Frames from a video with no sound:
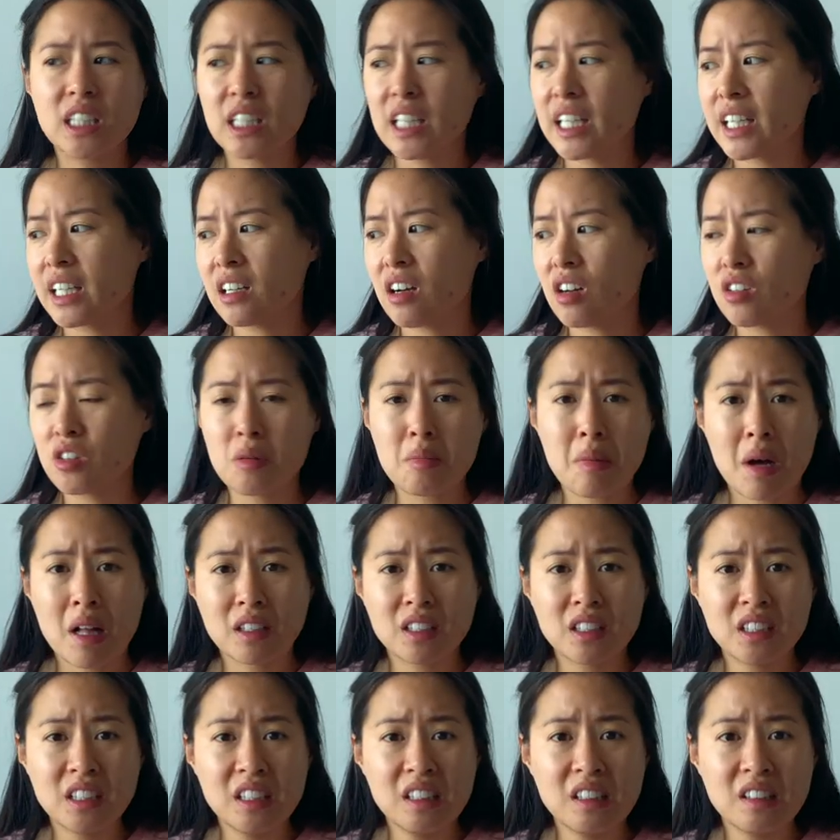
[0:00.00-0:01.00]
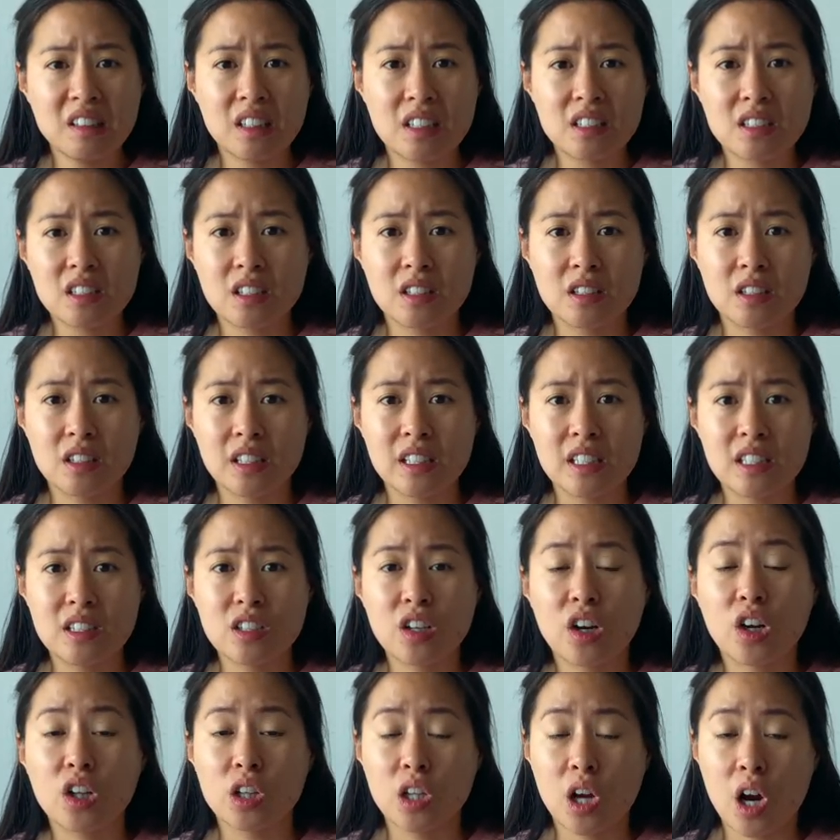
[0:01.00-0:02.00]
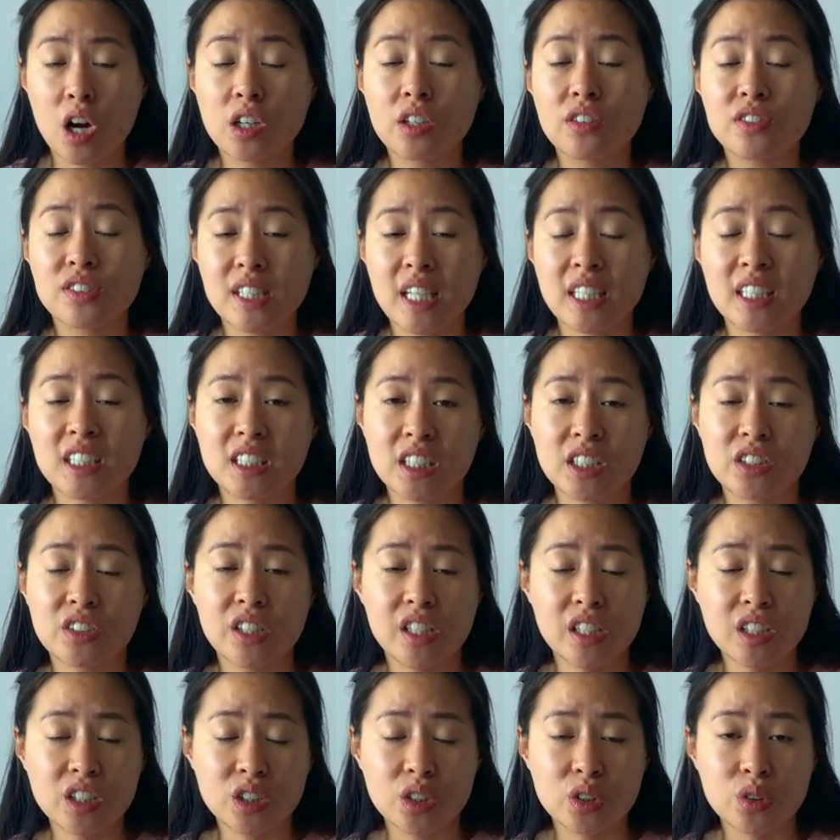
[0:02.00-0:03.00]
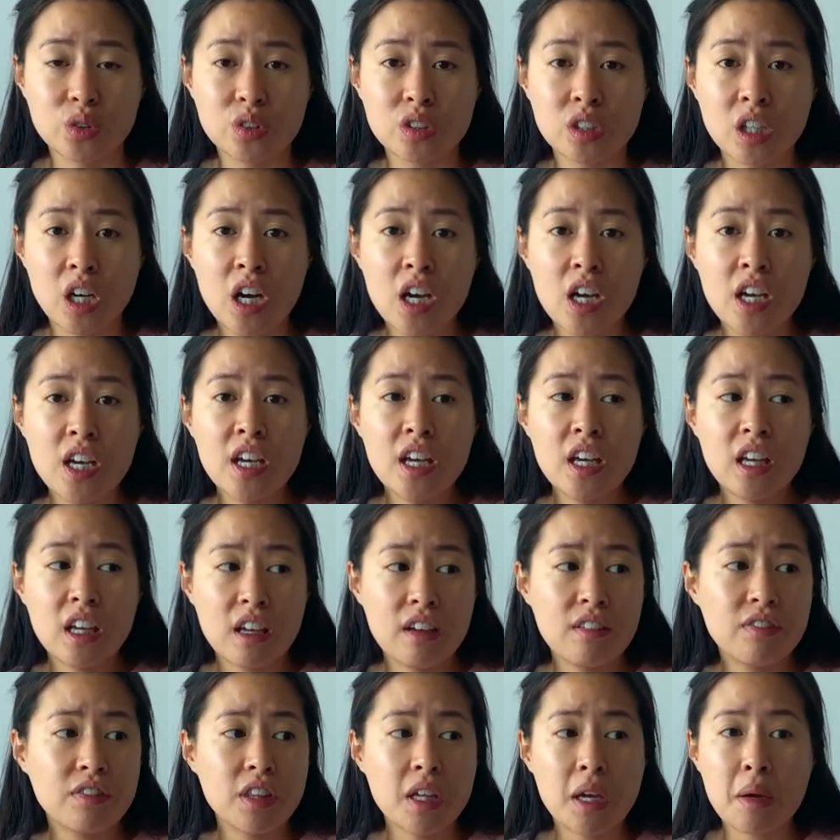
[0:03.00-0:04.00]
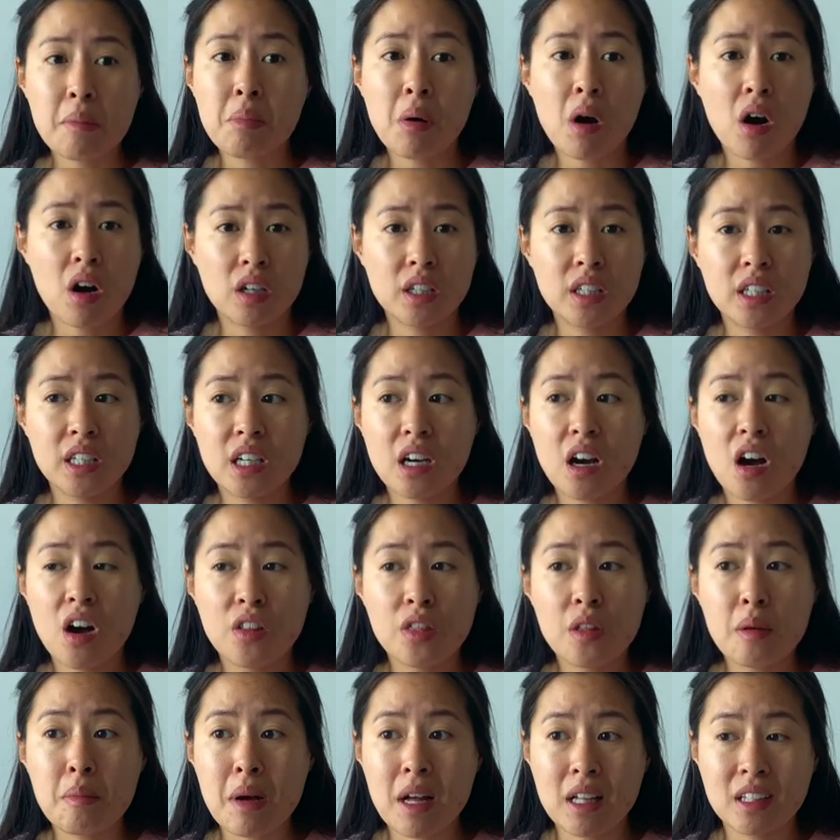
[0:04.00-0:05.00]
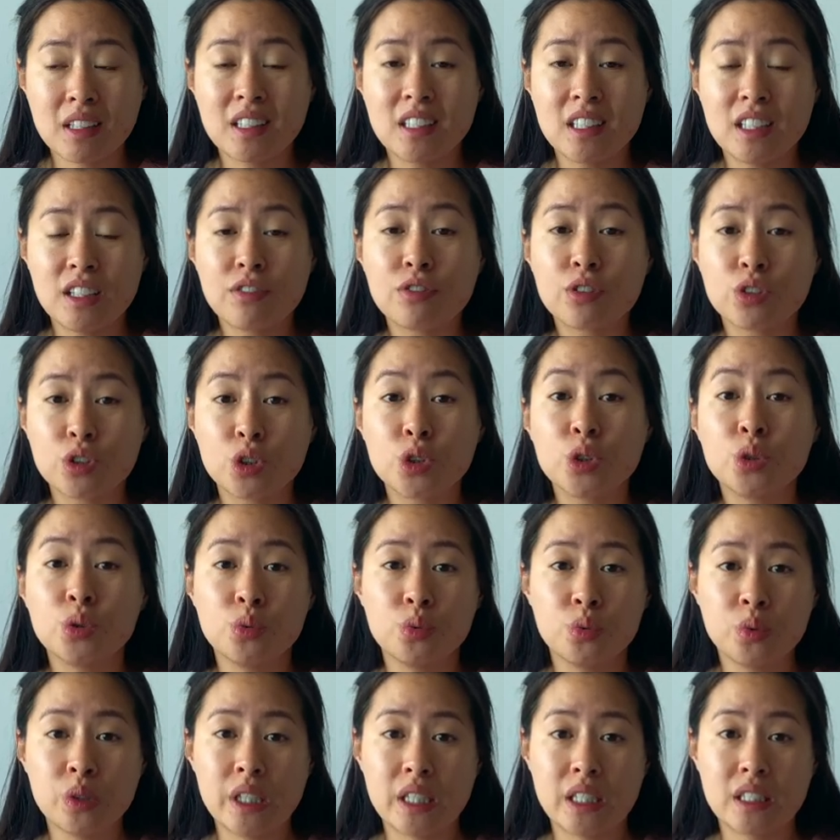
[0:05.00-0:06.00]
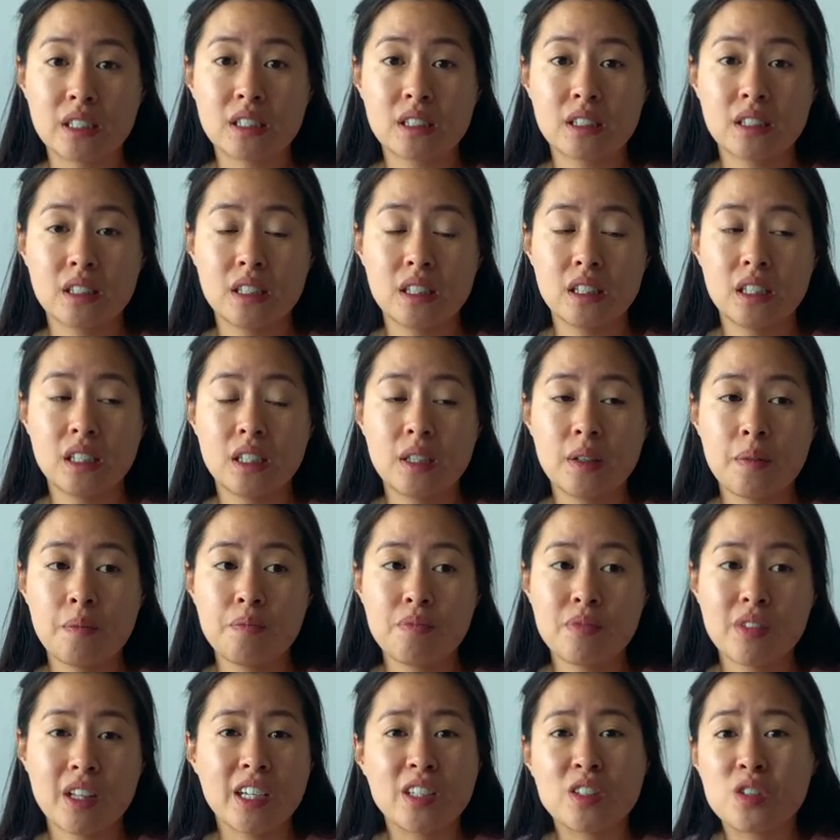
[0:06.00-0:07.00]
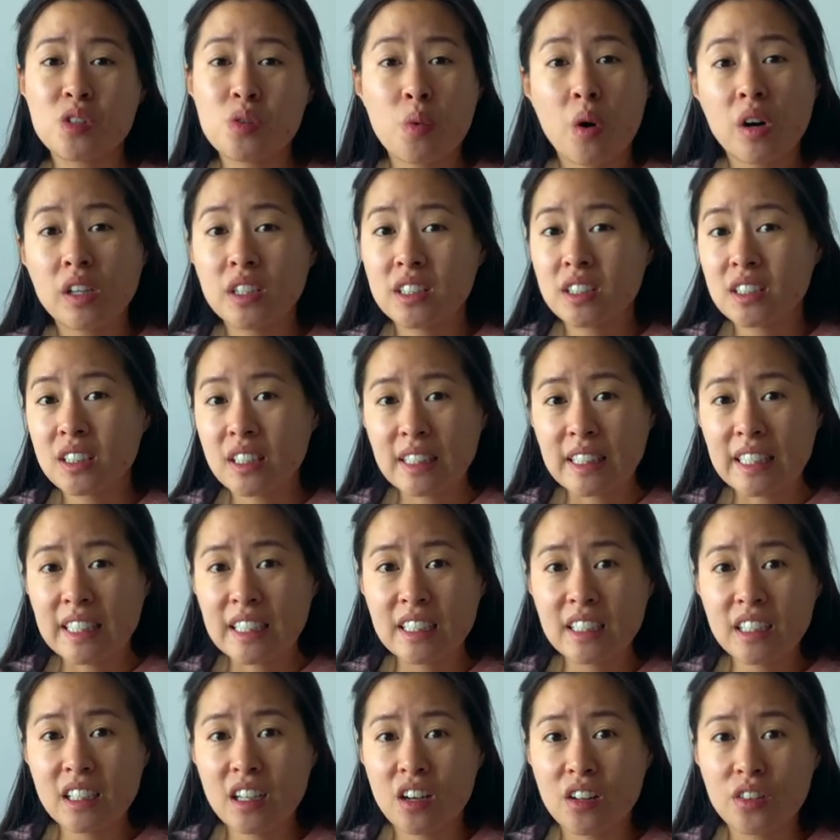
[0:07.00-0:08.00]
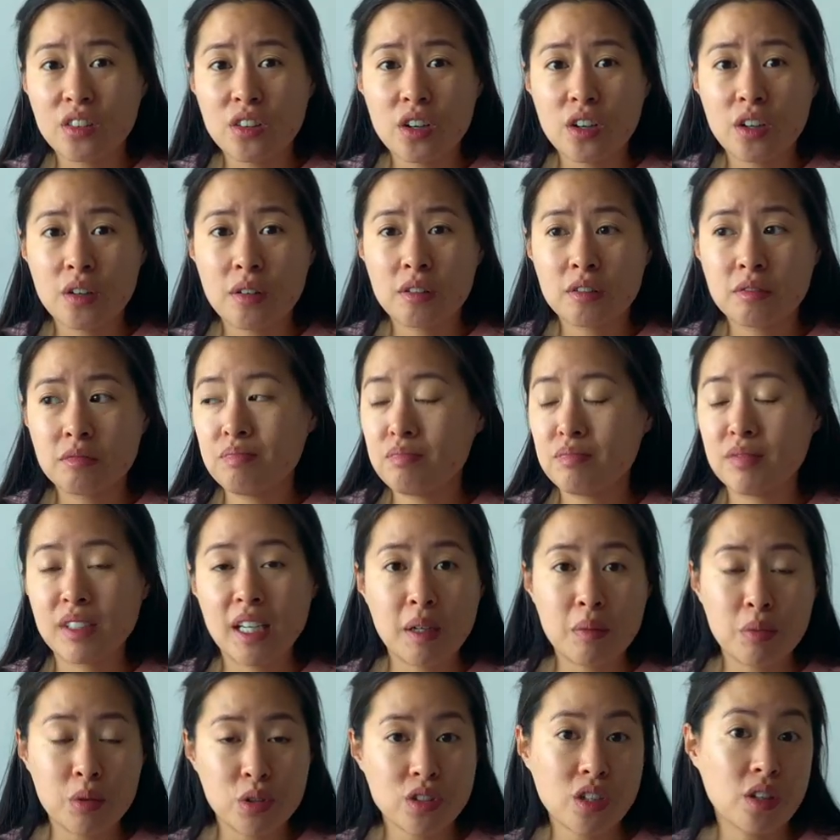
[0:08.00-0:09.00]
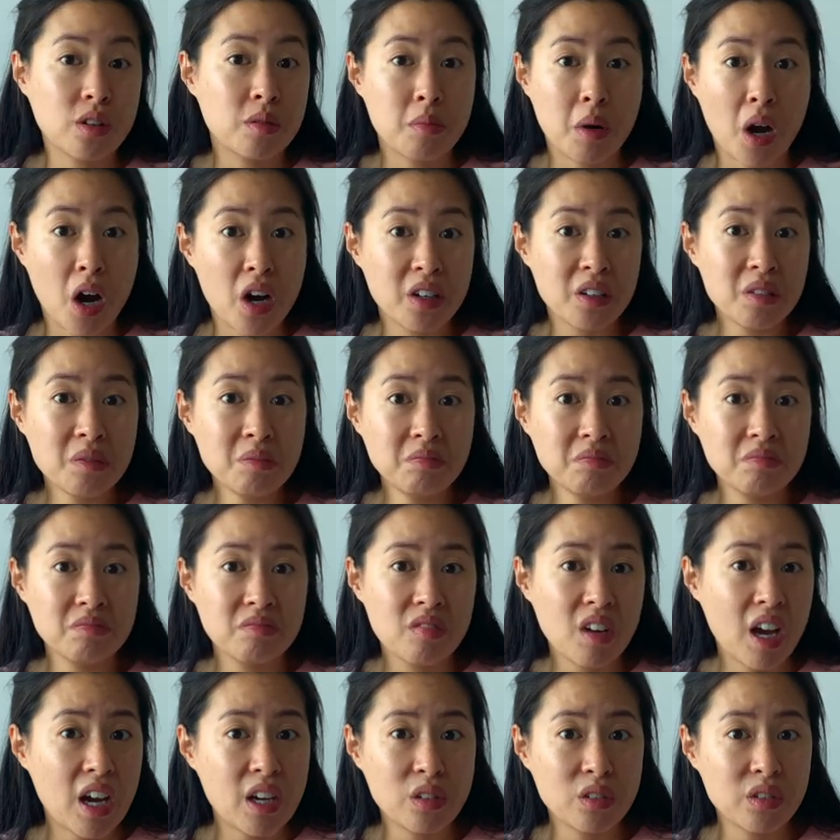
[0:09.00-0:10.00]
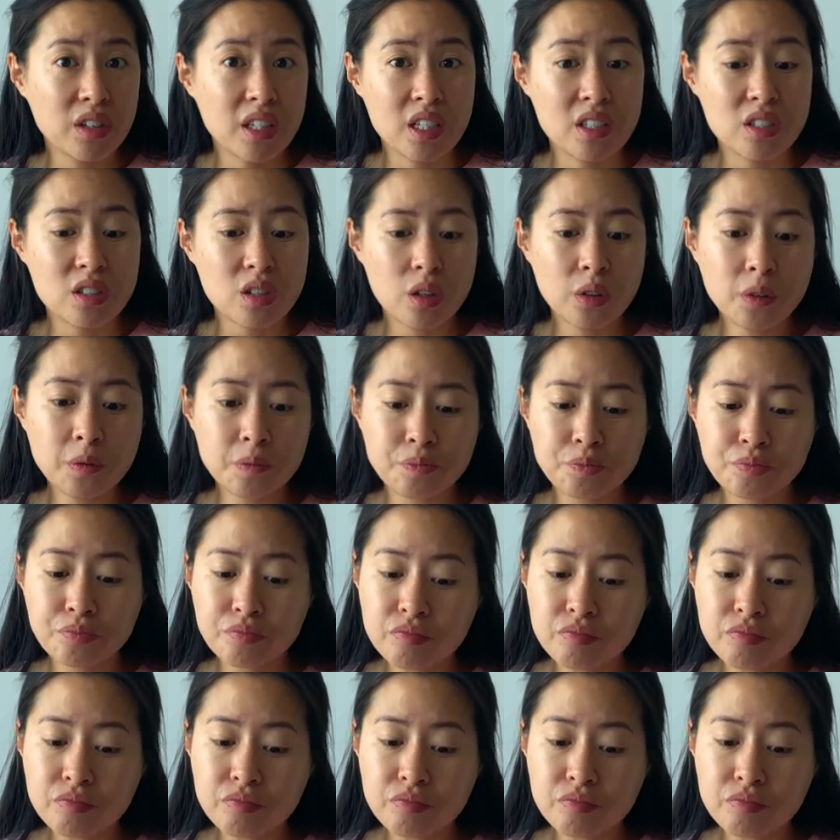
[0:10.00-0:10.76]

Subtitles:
Like, on the balcony? That's going to lead to a lot of sanitary issues. If they potty on the balcony for 2 weeks. Like, do you want it to leak on the neighbors on the bottom? I don't think so.